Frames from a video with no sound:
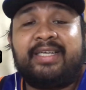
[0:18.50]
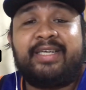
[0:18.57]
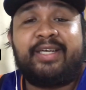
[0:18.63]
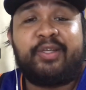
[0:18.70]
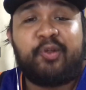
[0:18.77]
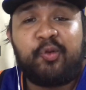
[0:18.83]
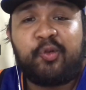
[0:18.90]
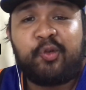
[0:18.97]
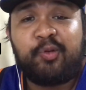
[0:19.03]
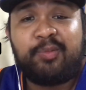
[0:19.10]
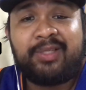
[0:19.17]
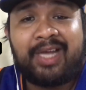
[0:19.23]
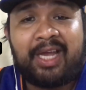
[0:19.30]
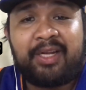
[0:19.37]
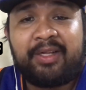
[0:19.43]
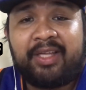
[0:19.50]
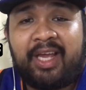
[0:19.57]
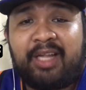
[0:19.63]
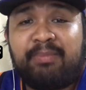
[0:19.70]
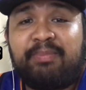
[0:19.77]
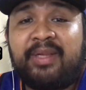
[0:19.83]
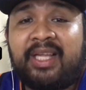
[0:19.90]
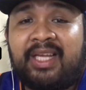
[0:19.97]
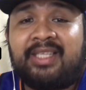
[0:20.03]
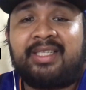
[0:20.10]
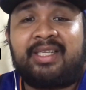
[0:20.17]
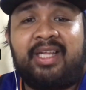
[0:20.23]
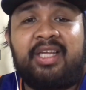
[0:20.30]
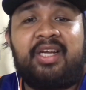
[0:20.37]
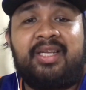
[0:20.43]
YouTube channel yet, please
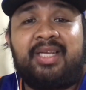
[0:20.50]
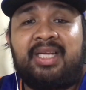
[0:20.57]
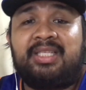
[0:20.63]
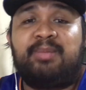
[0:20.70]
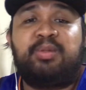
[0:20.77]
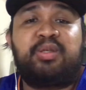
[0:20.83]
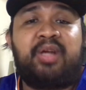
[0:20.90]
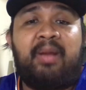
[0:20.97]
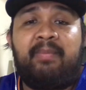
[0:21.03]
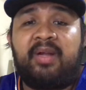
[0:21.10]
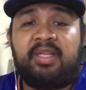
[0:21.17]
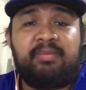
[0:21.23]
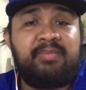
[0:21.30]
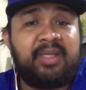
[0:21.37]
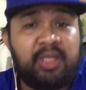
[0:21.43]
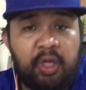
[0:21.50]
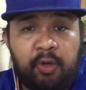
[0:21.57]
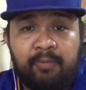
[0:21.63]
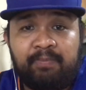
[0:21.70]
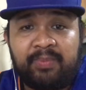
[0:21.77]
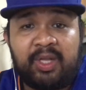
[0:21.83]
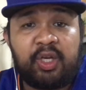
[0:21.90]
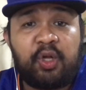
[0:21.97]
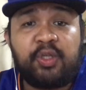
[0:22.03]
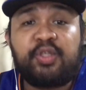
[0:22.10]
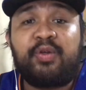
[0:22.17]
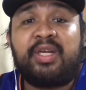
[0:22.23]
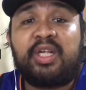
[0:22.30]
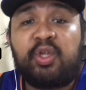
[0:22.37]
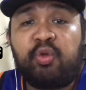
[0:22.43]
click on that subscribe button below and also
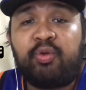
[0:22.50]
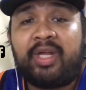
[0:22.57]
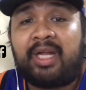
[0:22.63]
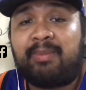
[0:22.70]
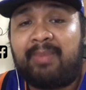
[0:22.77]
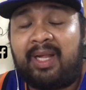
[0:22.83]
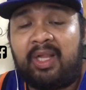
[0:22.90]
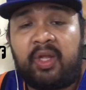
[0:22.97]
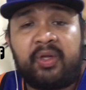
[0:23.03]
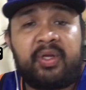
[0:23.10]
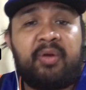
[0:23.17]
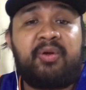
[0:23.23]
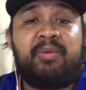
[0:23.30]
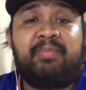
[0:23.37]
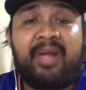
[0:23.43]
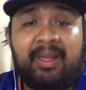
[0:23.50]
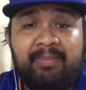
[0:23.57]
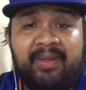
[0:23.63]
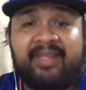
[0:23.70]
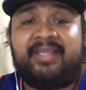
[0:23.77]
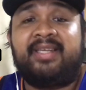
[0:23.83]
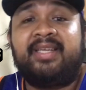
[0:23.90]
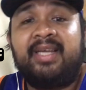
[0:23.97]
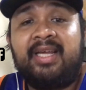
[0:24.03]
include that bell logo or bell button.